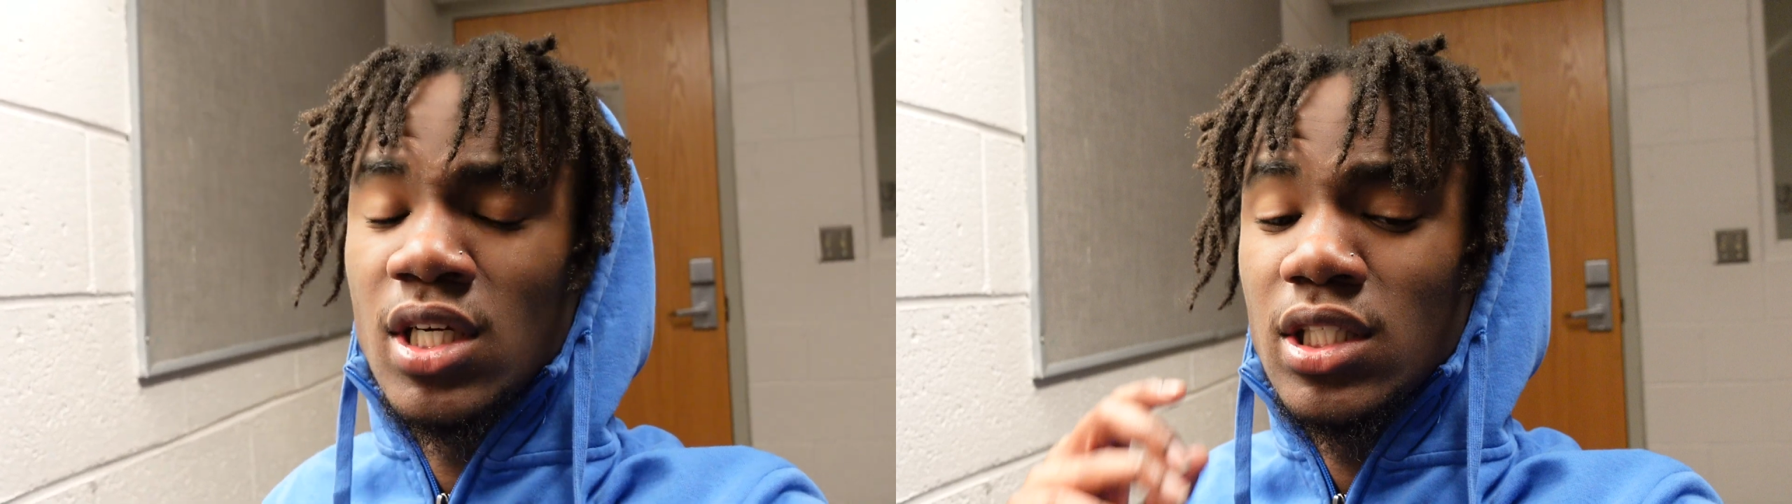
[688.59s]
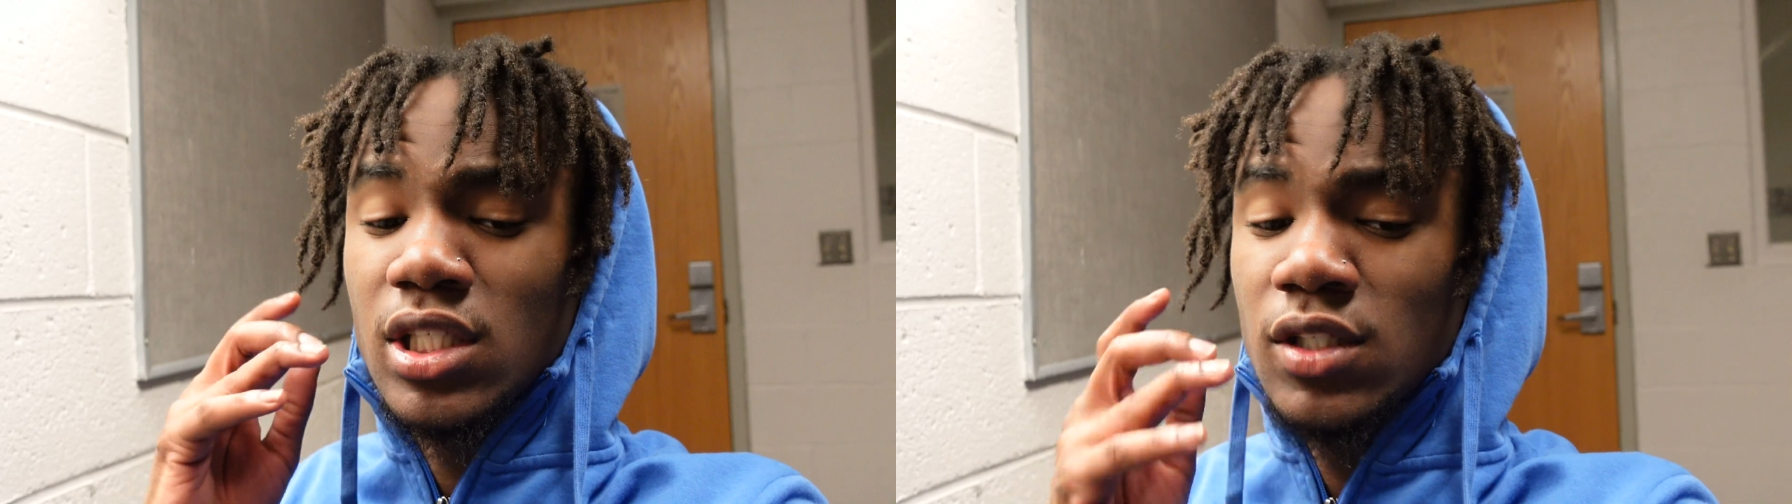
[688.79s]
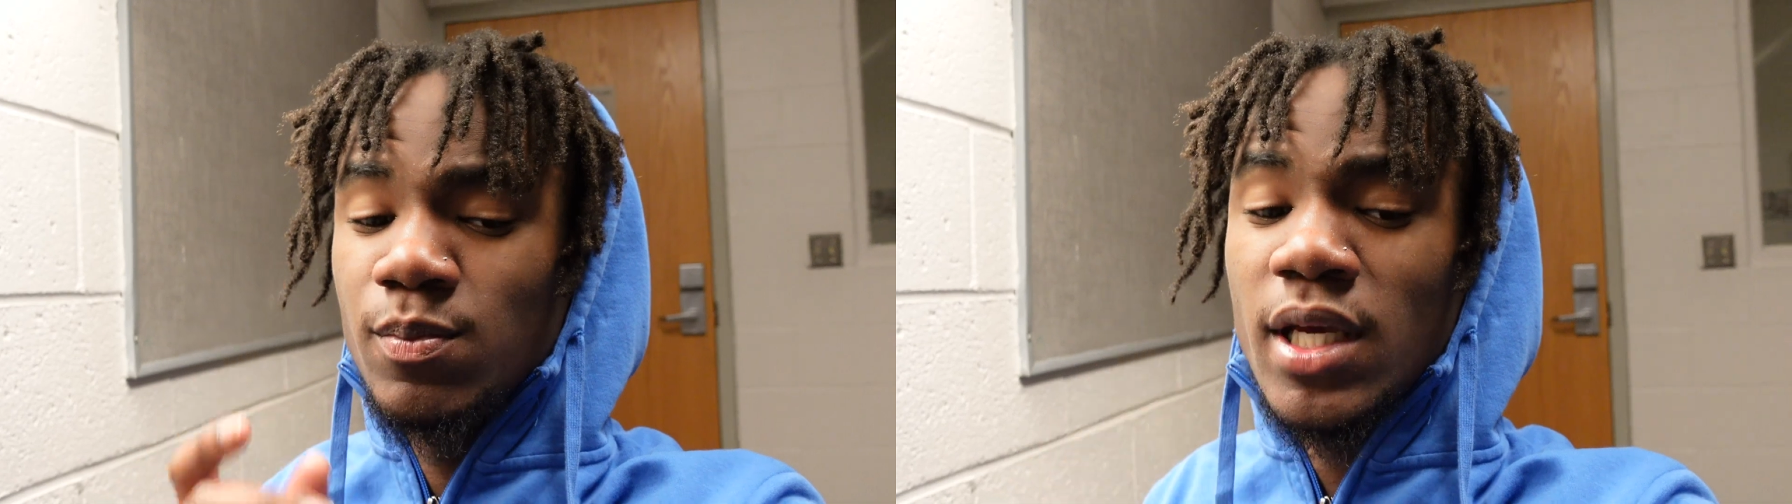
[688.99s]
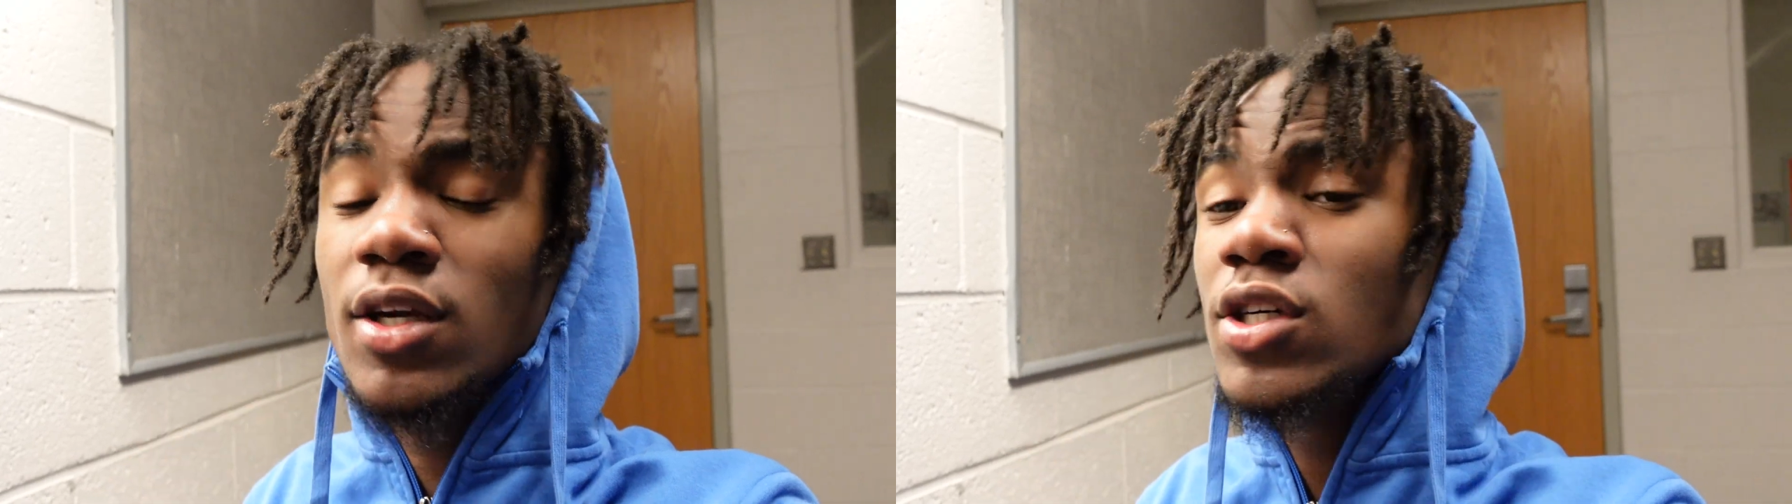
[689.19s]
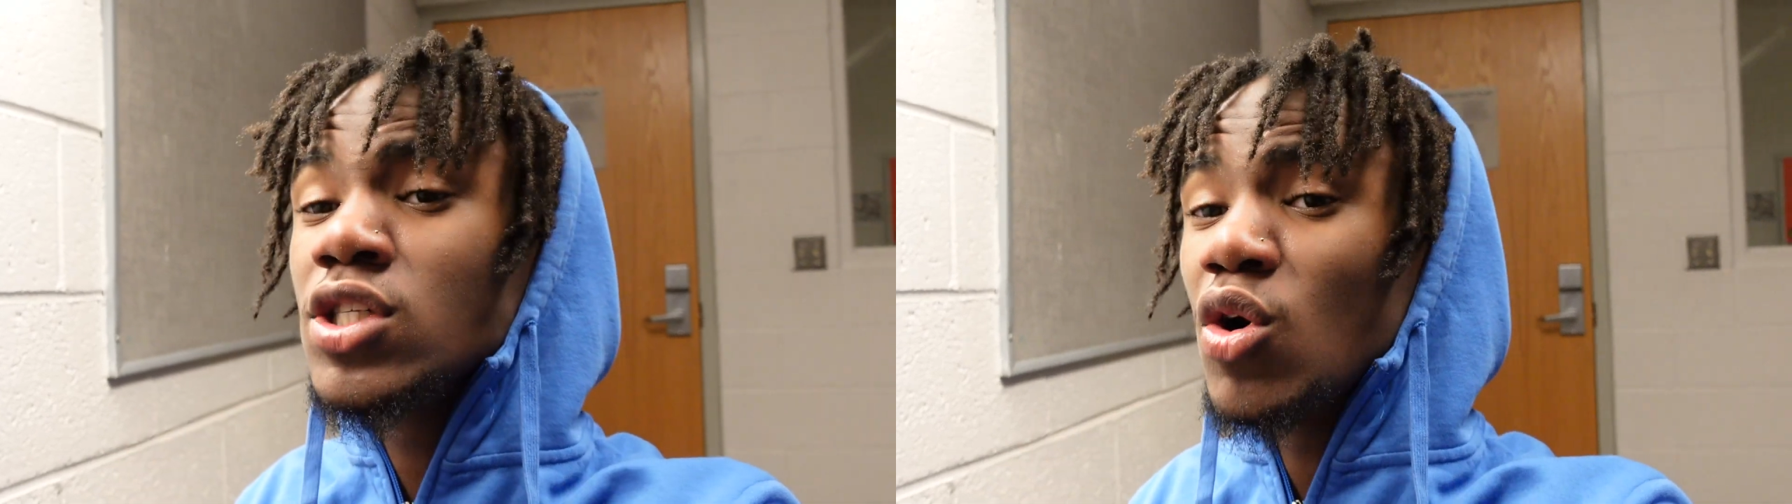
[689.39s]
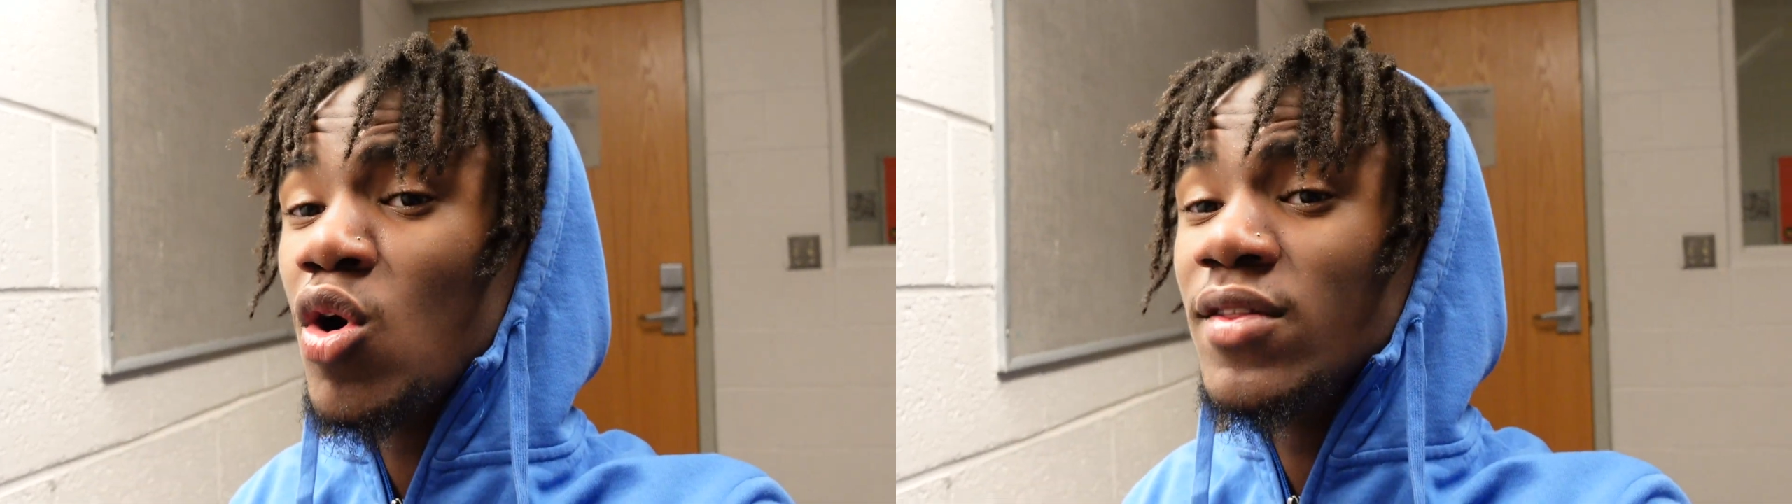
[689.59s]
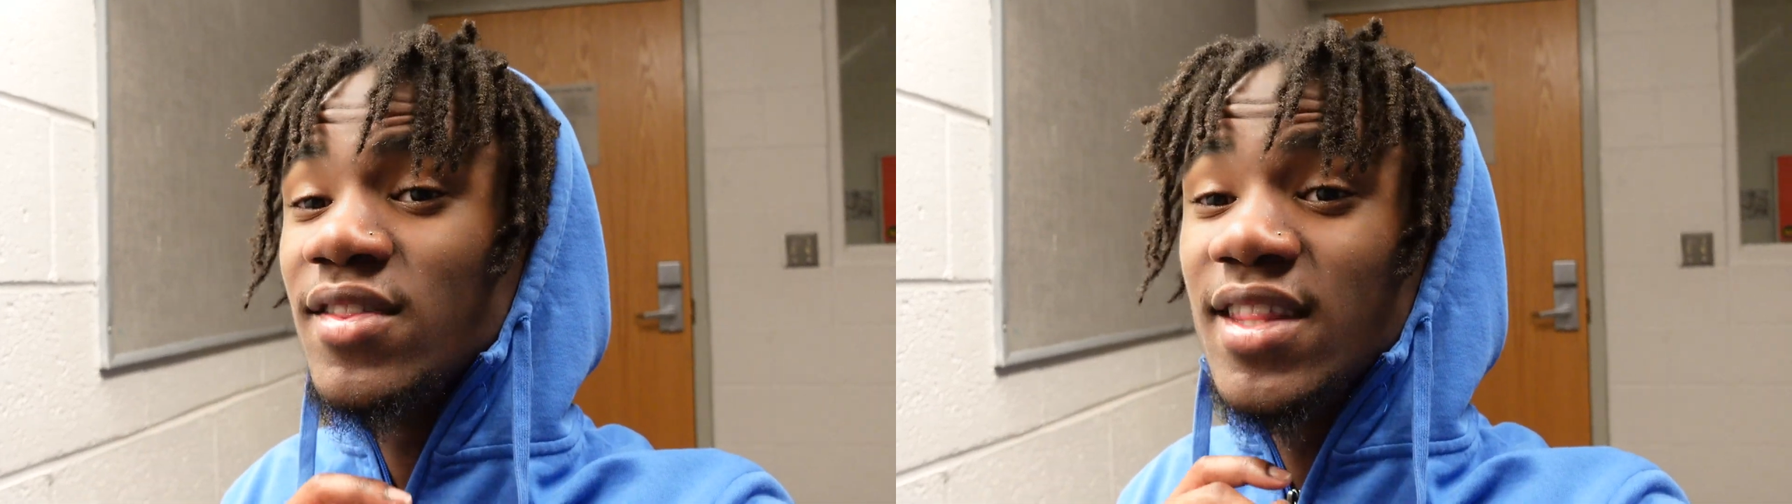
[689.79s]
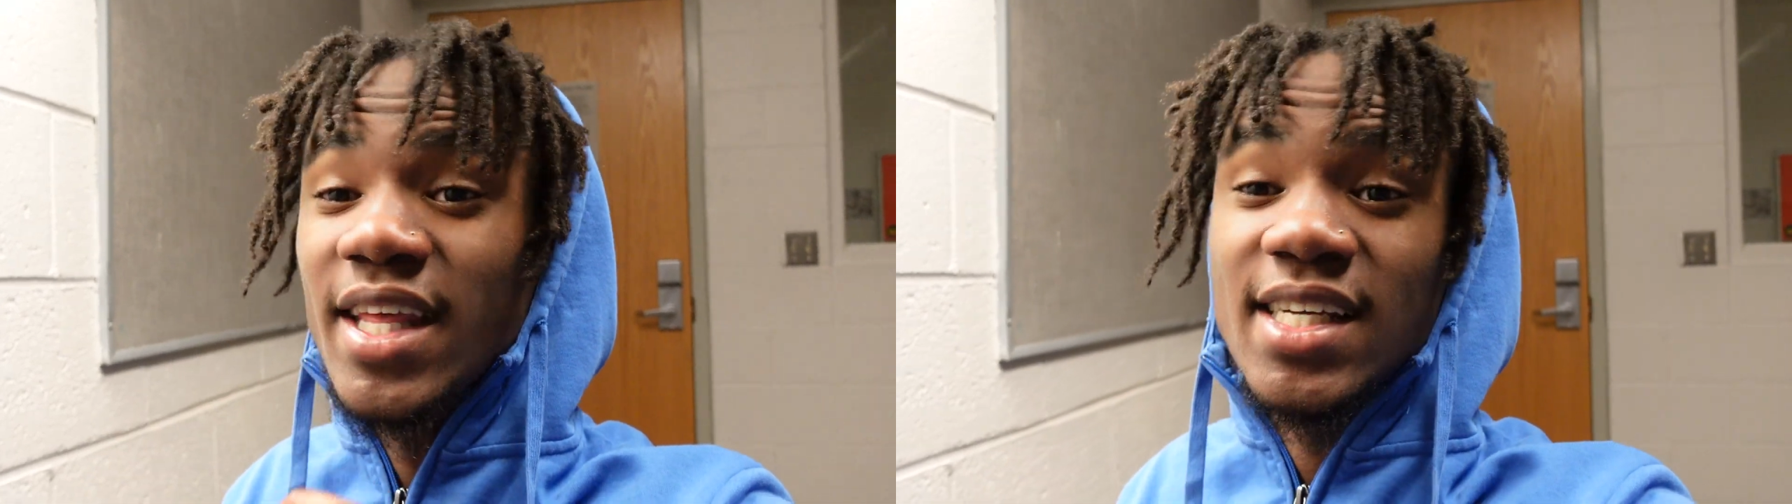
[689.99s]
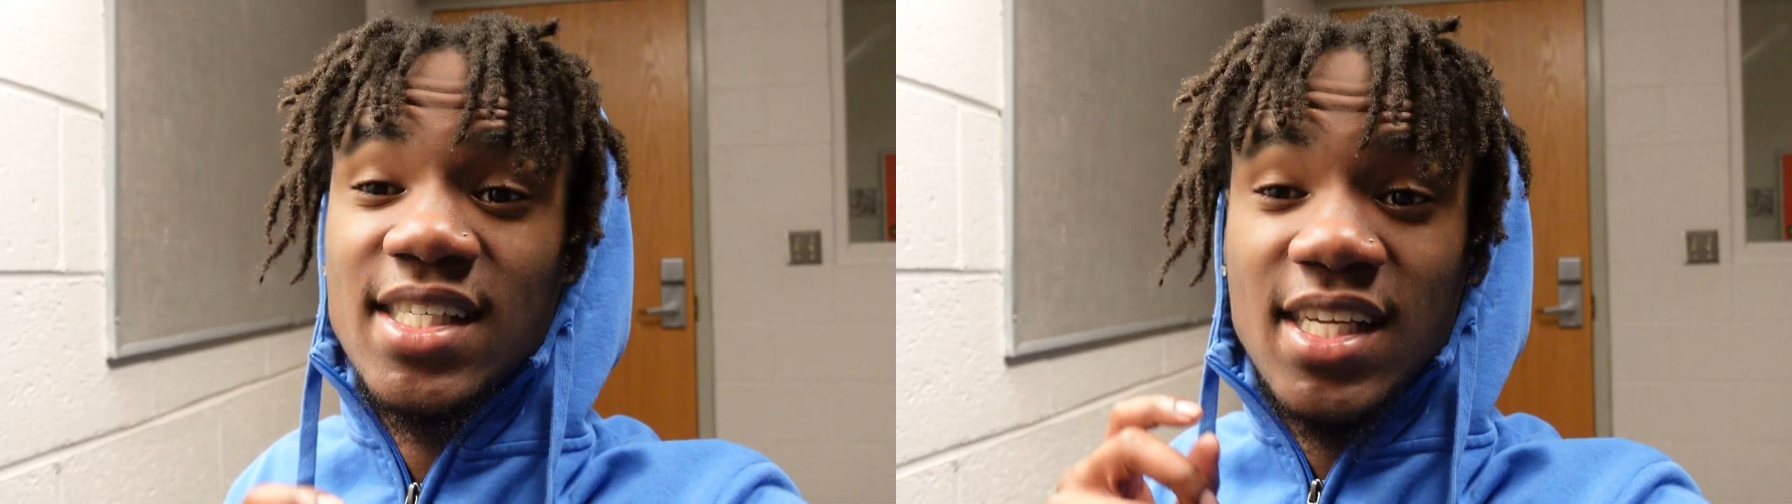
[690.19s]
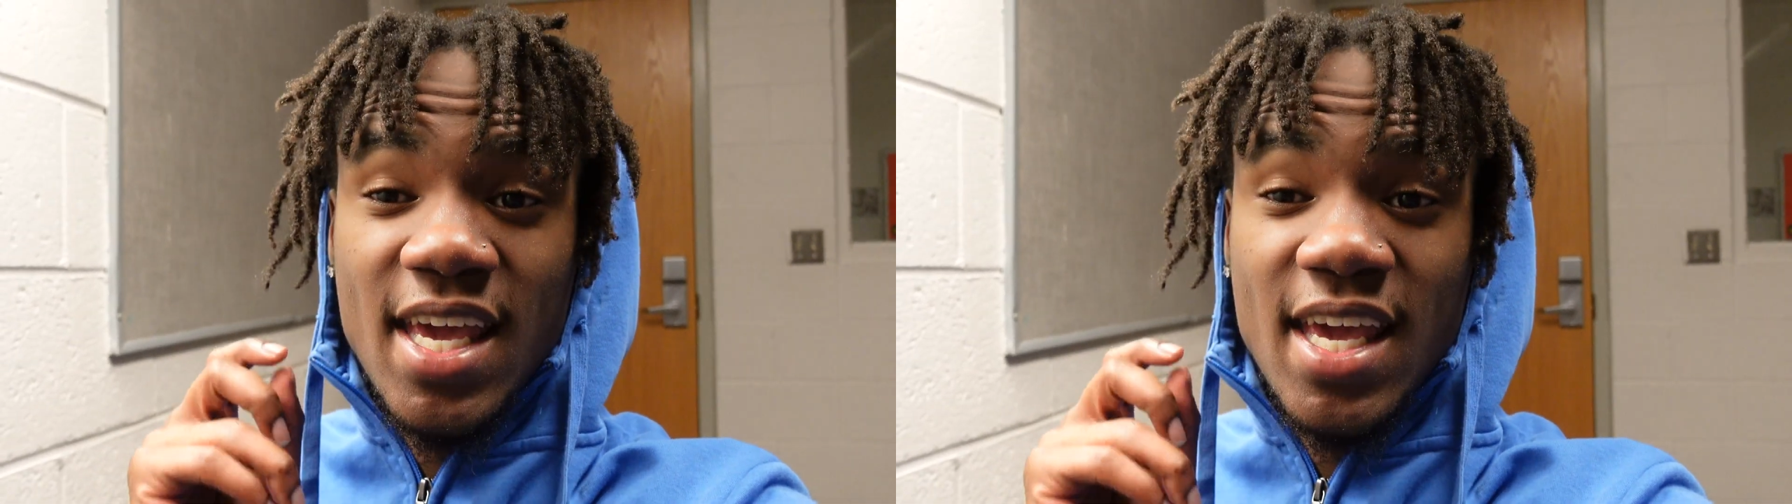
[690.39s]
The speakers on this